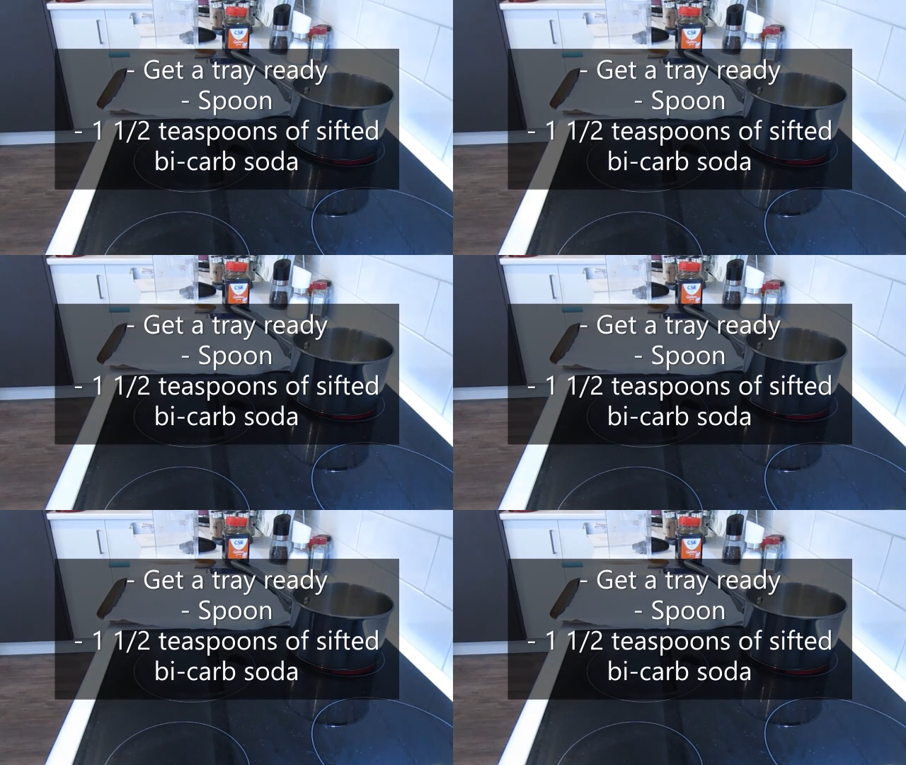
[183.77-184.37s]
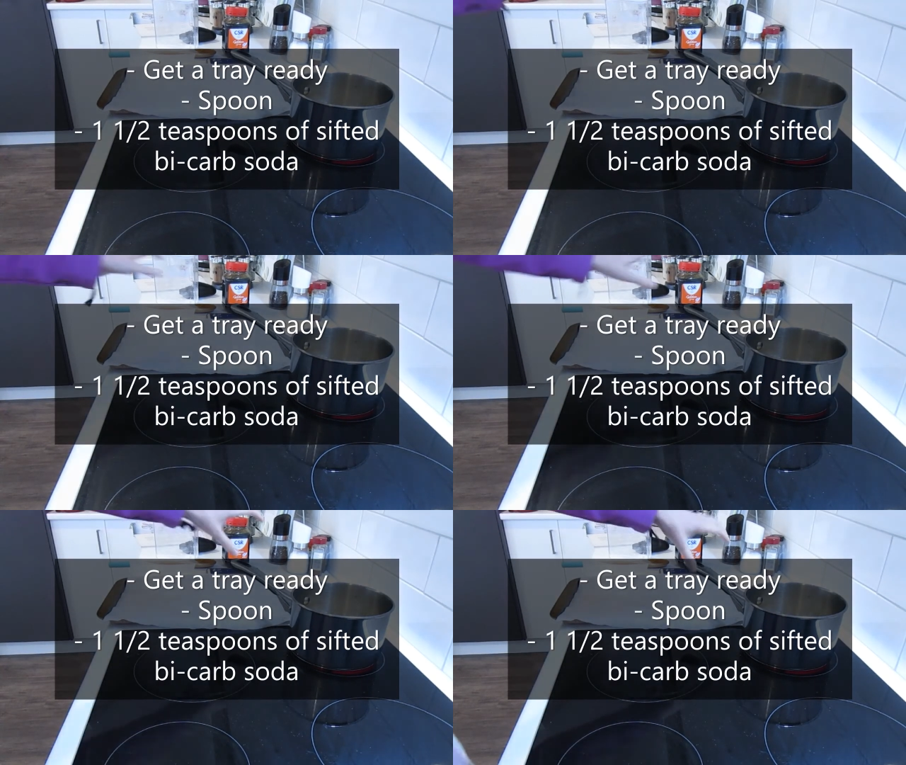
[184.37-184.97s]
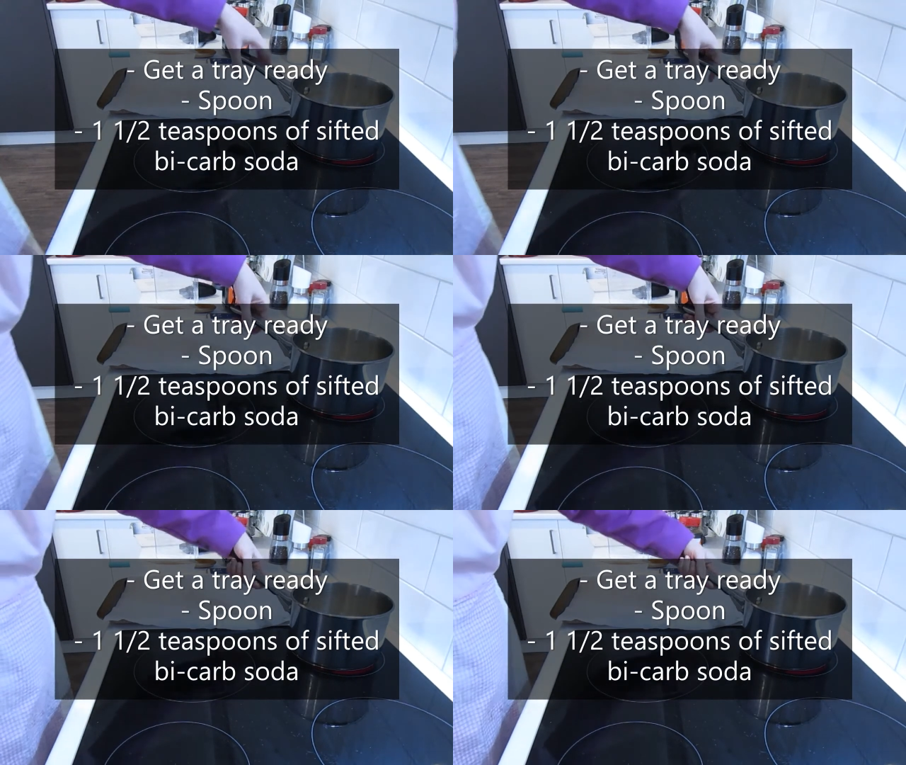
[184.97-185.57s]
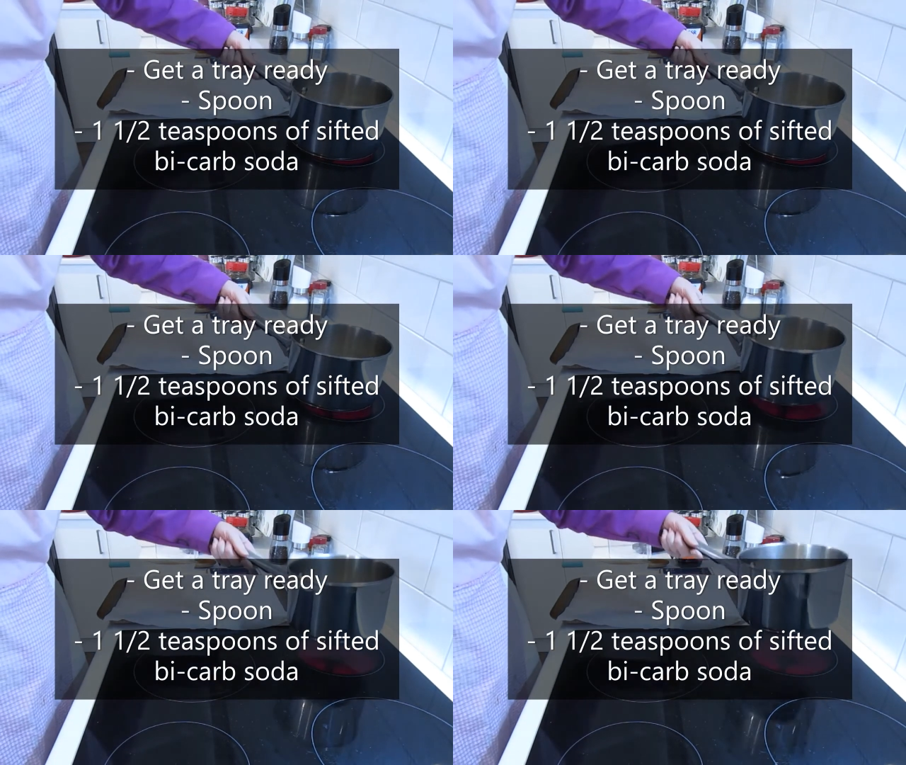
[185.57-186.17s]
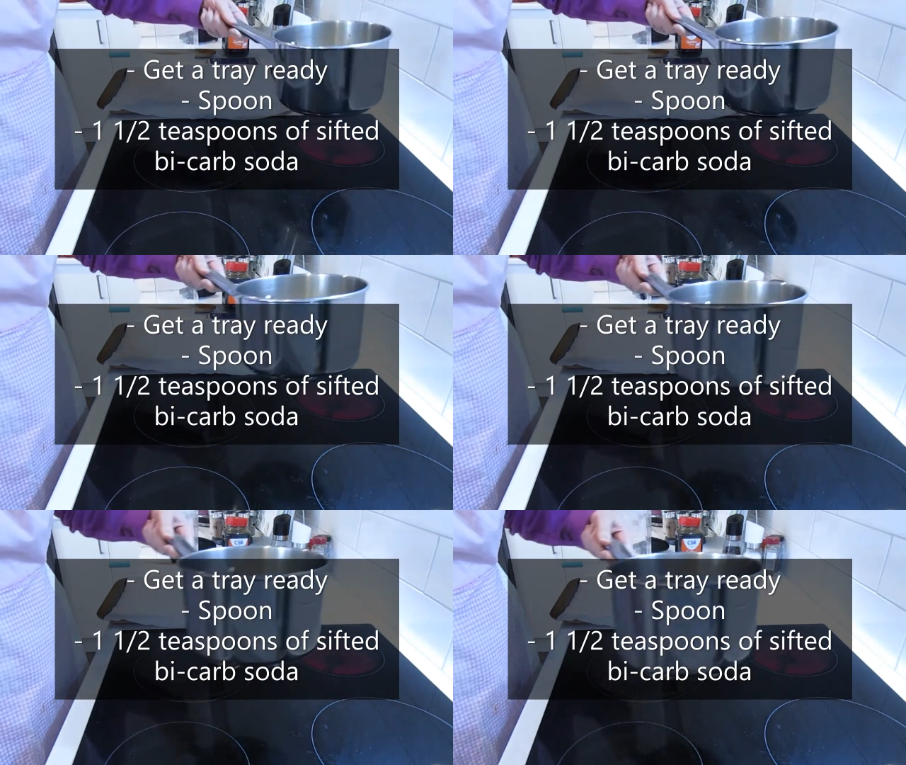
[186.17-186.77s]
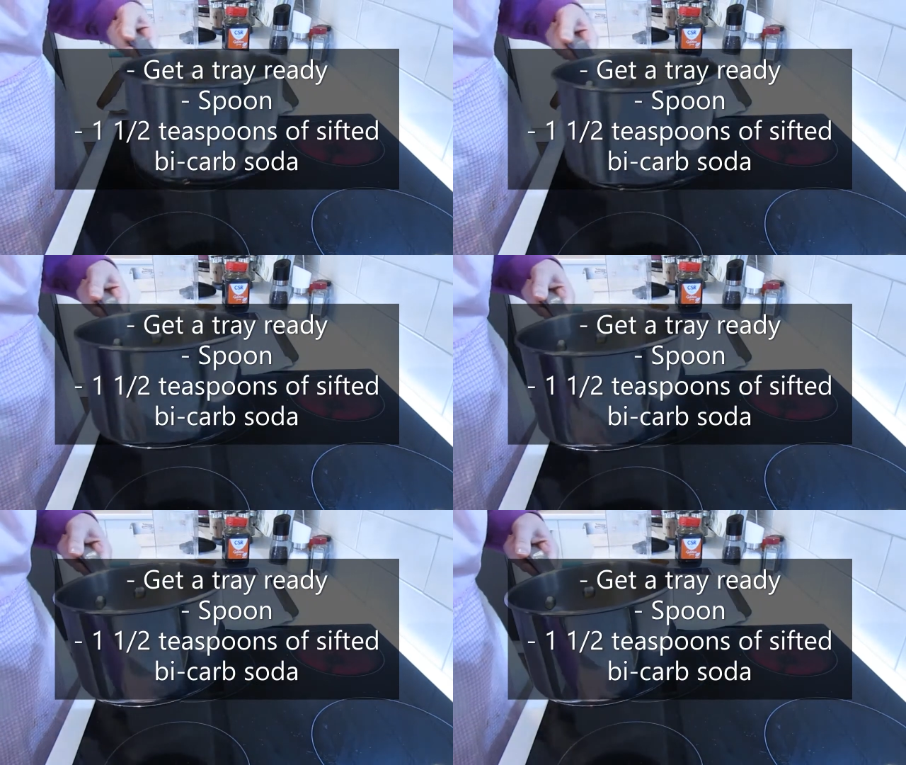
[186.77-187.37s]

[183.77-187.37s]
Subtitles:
No face is visible, so there are no lips to read.